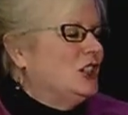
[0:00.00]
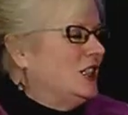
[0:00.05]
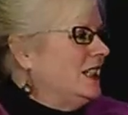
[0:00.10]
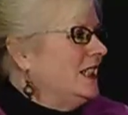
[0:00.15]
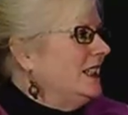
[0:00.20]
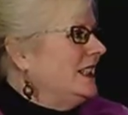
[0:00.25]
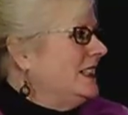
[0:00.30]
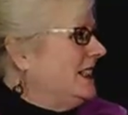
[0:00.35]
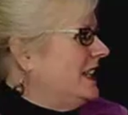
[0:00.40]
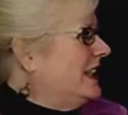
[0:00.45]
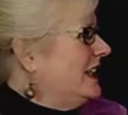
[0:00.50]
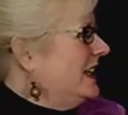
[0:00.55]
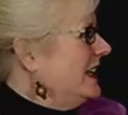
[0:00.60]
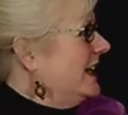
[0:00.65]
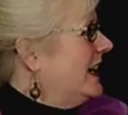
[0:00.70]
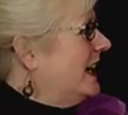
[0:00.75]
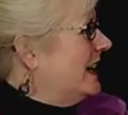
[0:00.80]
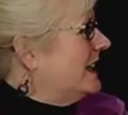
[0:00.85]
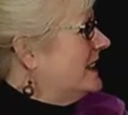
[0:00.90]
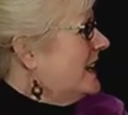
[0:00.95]
it
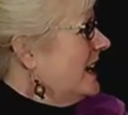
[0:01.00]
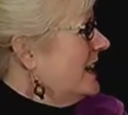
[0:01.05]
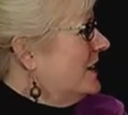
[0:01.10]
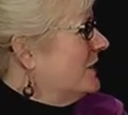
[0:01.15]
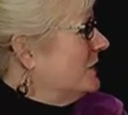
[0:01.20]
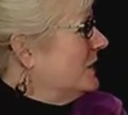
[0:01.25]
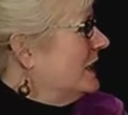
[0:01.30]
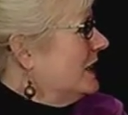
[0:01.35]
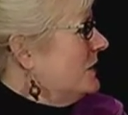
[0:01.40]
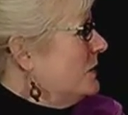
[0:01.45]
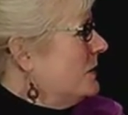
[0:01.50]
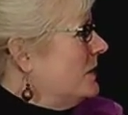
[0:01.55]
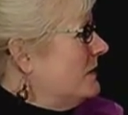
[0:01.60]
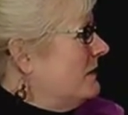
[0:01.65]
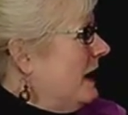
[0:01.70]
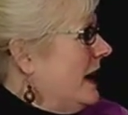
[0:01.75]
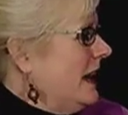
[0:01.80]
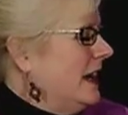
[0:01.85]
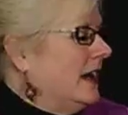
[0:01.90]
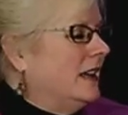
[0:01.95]
yet, I don't think we've
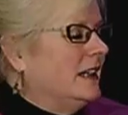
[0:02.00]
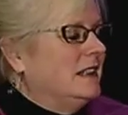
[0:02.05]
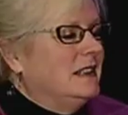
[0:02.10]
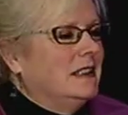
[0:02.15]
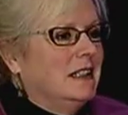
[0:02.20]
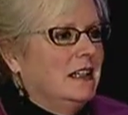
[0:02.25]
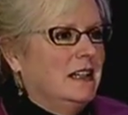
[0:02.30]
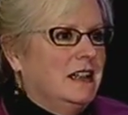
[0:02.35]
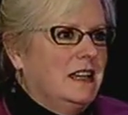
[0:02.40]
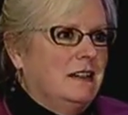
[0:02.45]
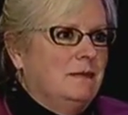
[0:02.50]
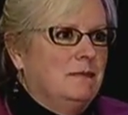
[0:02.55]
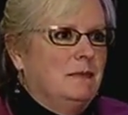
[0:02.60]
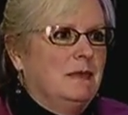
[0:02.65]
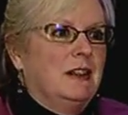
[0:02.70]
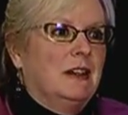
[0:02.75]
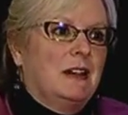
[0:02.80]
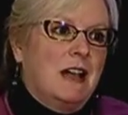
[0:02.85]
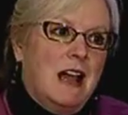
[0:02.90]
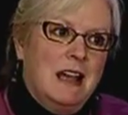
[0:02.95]
had um, the,
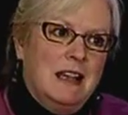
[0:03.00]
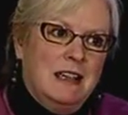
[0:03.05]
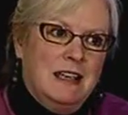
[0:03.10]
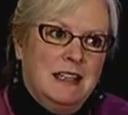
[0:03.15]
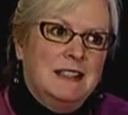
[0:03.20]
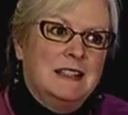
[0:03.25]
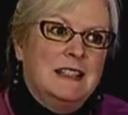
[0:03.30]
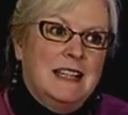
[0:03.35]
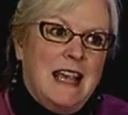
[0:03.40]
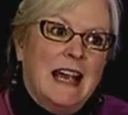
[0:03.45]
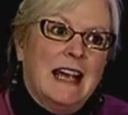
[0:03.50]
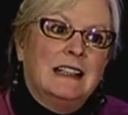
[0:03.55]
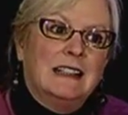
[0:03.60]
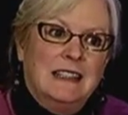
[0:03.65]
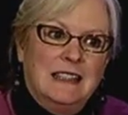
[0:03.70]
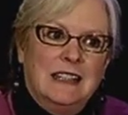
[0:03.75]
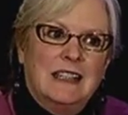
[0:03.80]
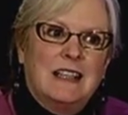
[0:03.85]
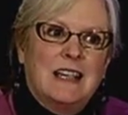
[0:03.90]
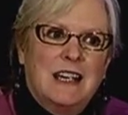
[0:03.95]
exactly
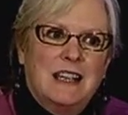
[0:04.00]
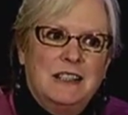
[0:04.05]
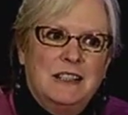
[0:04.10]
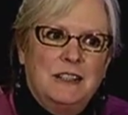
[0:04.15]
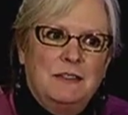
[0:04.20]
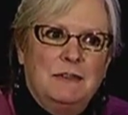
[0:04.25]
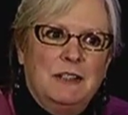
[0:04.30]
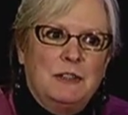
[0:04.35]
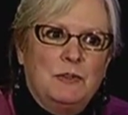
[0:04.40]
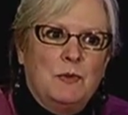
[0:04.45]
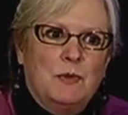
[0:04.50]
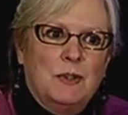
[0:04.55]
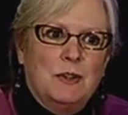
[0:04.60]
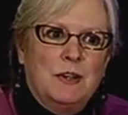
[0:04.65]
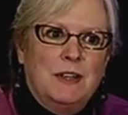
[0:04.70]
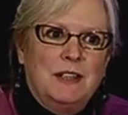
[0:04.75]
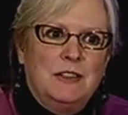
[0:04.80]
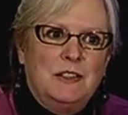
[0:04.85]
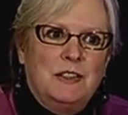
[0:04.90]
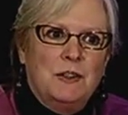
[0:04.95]
the kinds of
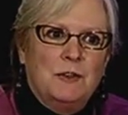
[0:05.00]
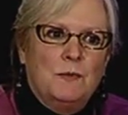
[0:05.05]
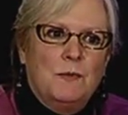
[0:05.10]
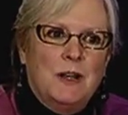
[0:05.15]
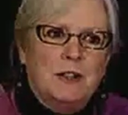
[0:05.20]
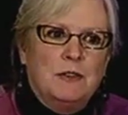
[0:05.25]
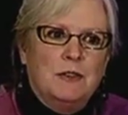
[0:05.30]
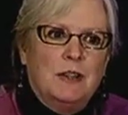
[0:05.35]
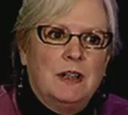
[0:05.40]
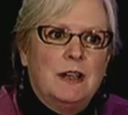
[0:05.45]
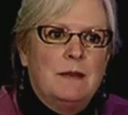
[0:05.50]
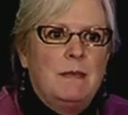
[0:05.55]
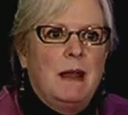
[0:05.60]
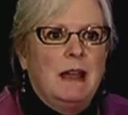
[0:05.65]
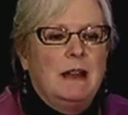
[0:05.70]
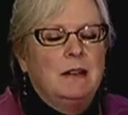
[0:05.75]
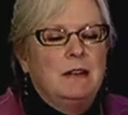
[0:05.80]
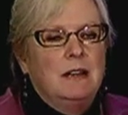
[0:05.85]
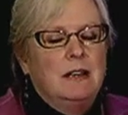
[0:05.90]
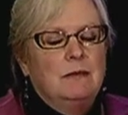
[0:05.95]
inquiries you're wondering
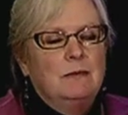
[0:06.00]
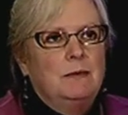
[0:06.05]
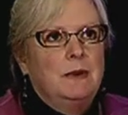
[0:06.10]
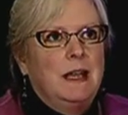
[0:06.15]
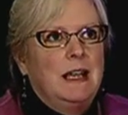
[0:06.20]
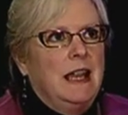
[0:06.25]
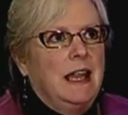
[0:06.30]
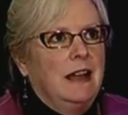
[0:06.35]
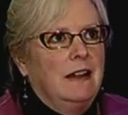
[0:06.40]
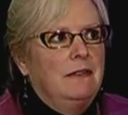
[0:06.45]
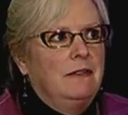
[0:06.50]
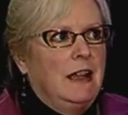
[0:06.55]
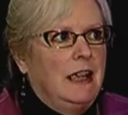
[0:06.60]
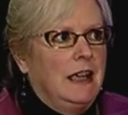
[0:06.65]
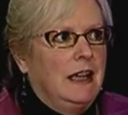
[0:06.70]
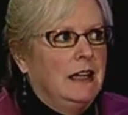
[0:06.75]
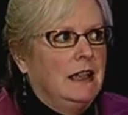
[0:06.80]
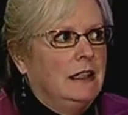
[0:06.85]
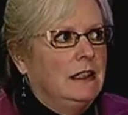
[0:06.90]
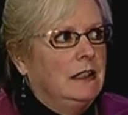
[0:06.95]
about. We have
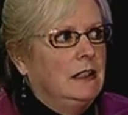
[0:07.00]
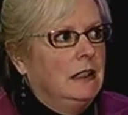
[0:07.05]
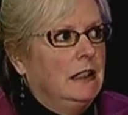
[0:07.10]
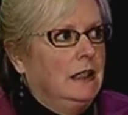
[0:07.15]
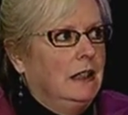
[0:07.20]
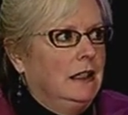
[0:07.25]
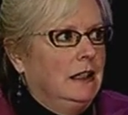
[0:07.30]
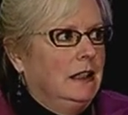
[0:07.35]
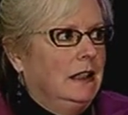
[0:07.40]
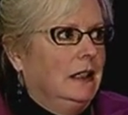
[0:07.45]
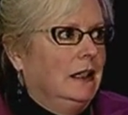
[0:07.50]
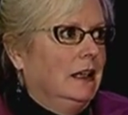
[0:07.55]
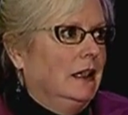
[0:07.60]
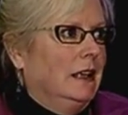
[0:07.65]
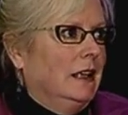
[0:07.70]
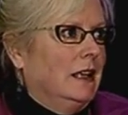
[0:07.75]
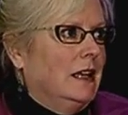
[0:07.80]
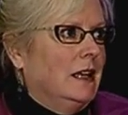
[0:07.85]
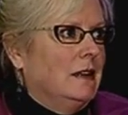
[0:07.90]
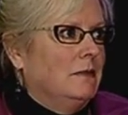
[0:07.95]
had
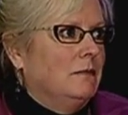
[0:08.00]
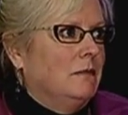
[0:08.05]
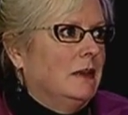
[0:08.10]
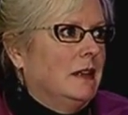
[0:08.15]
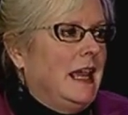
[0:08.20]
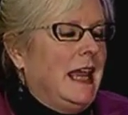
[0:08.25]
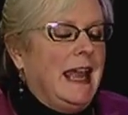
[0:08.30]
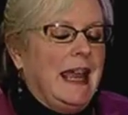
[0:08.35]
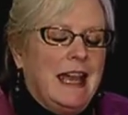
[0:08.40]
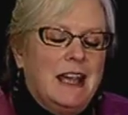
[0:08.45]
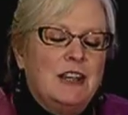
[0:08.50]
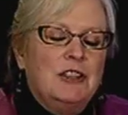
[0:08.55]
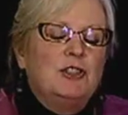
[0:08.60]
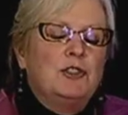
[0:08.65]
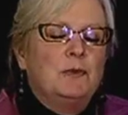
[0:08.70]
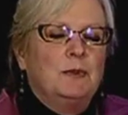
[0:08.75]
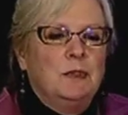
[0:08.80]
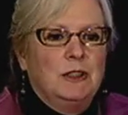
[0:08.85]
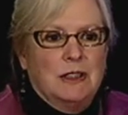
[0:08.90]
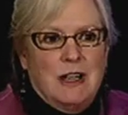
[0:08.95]
um,
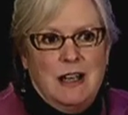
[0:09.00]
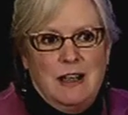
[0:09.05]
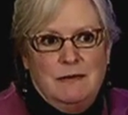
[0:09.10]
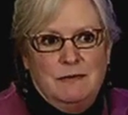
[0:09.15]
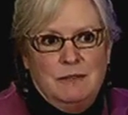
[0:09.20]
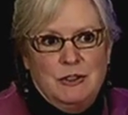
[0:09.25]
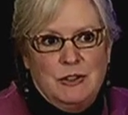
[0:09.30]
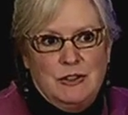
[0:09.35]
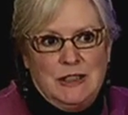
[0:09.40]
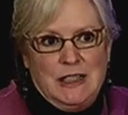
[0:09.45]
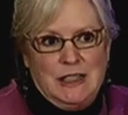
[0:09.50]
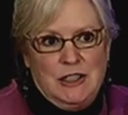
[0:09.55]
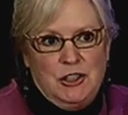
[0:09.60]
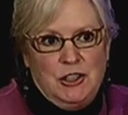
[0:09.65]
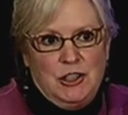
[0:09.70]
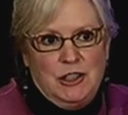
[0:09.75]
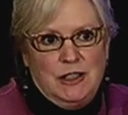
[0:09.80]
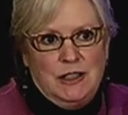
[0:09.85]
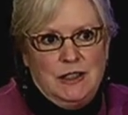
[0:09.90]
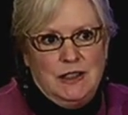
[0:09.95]
casual
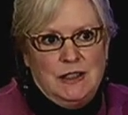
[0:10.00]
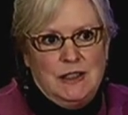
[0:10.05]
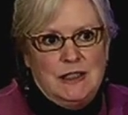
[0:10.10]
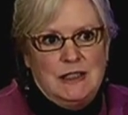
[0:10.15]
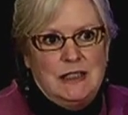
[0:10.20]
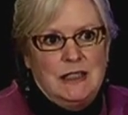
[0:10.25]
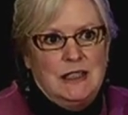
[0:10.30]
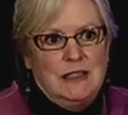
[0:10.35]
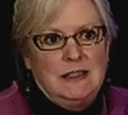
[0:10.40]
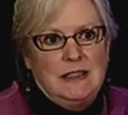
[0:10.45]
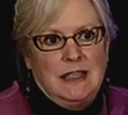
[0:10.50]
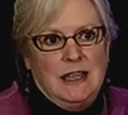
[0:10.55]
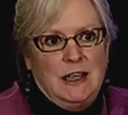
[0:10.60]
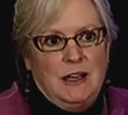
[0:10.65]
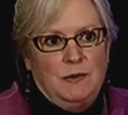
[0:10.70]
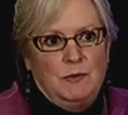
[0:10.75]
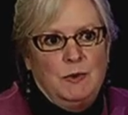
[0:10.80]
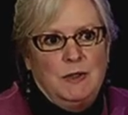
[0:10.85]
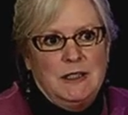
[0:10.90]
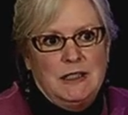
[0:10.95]
conversations, say,
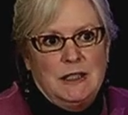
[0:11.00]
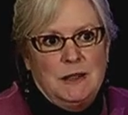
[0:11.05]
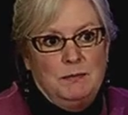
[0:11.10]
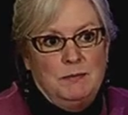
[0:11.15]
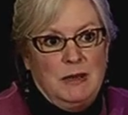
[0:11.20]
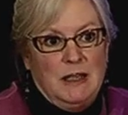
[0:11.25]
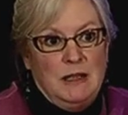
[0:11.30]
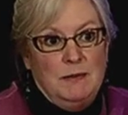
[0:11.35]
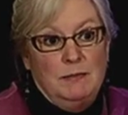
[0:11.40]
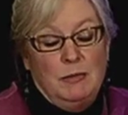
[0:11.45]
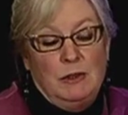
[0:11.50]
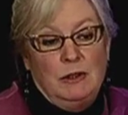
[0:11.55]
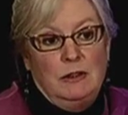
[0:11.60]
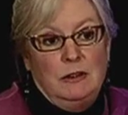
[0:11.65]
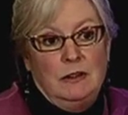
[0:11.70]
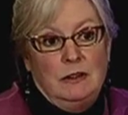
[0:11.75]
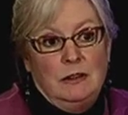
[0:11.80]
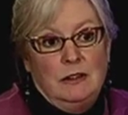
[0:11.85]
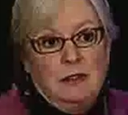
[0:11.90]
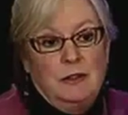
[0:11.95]
with some
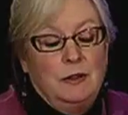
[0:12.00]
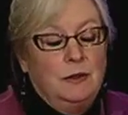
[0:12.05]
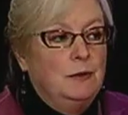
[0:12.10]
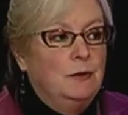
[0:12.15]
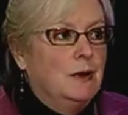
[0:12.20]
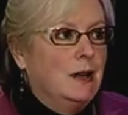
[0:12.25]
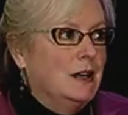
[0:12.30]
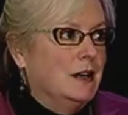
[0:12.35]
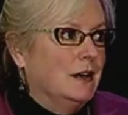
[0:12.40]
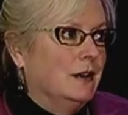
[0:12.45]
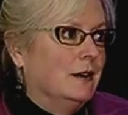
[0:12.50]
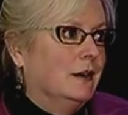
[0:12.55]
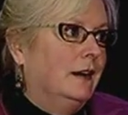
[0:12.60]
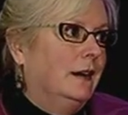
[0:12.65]
people who are